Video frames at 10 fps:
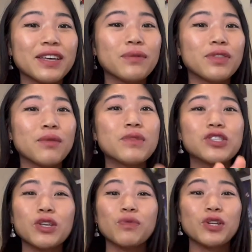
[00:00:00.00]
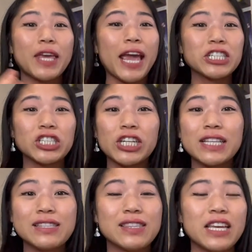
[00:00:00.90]
The
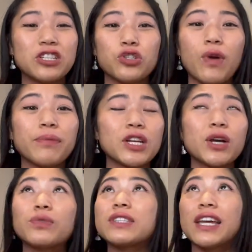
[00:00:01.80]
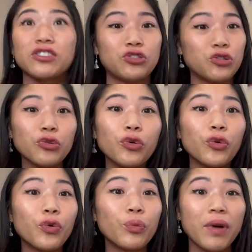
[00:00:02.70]
miscommunications, the interruption, it was getting
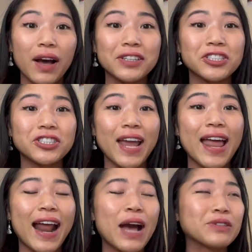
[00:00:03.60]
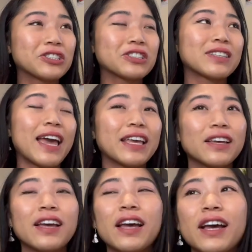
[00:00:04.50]
too much. And I was just
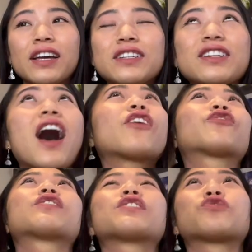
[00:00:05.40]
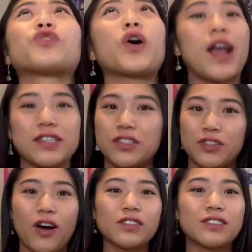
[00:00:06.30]
like, not for these grown-ass
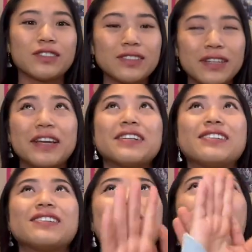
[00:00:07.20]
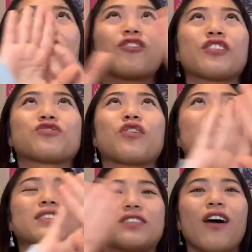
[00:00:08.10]
adults. Not for these
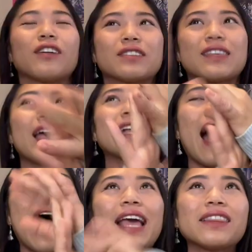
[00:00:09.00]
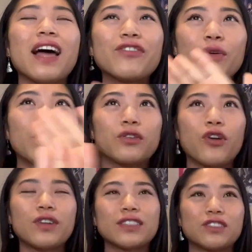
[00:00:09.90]
grown-ass adults. Like, I love it when
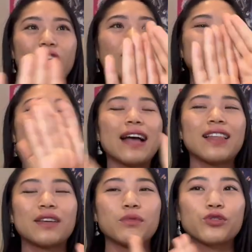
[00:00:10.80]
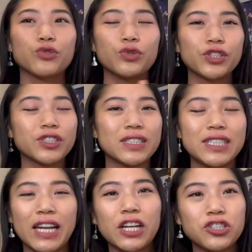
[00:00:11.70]
grown-ass adults act like middle schoolers and
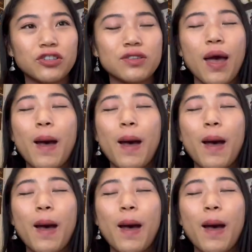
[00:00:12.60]
teenagers.